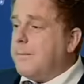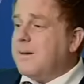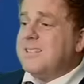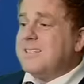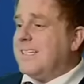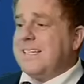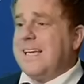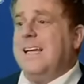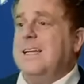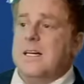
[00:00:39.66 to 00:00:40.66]
but it does
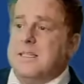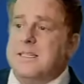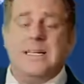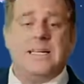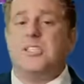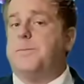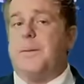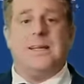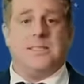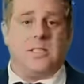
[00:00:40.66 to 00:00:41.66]
indicate the
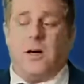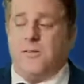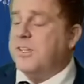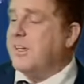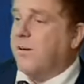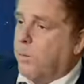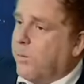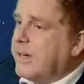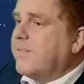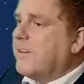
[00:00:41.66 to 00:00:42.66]
expanse of the
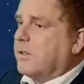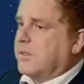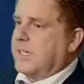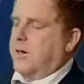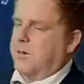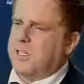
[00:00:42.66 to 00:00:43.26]
wind field here.